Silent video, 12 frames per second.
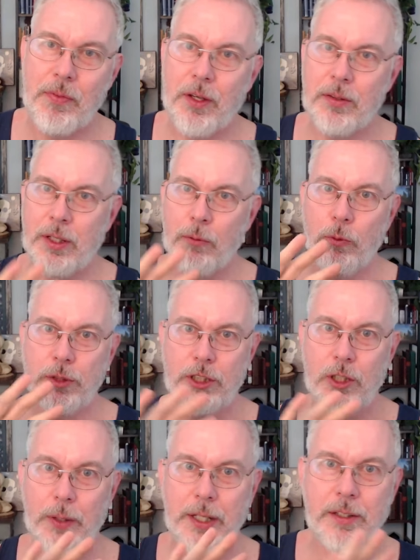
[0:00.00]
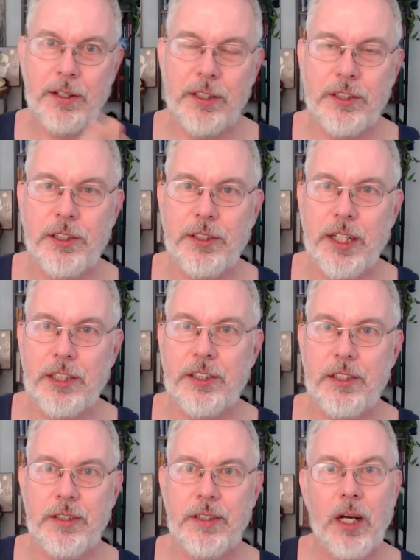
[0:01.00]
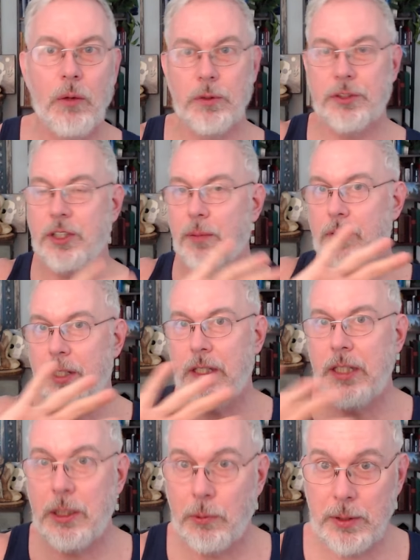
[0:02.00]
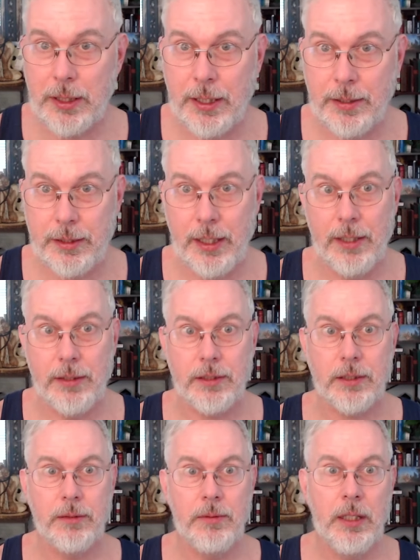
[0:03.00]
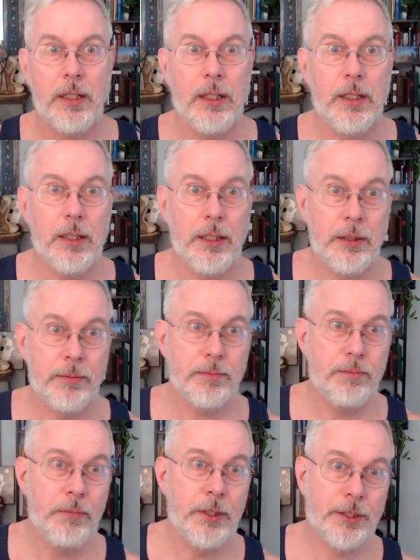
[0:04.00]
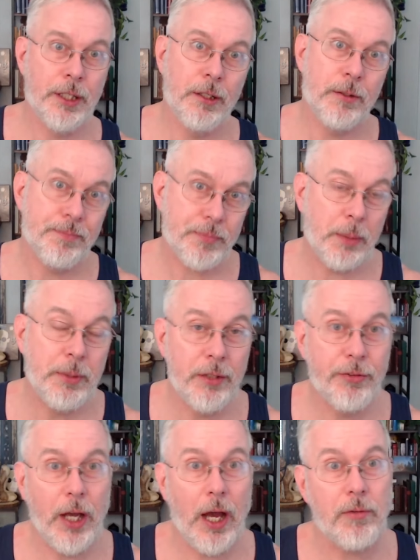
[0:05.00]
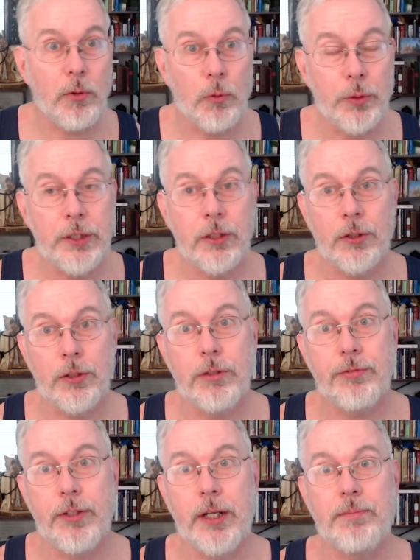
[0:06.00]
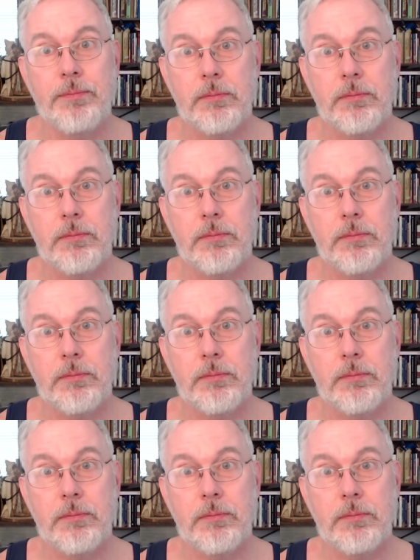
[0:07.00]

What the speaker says: that was going into this addiction with something equally intense. So, I mean, if you have a real girlfriend,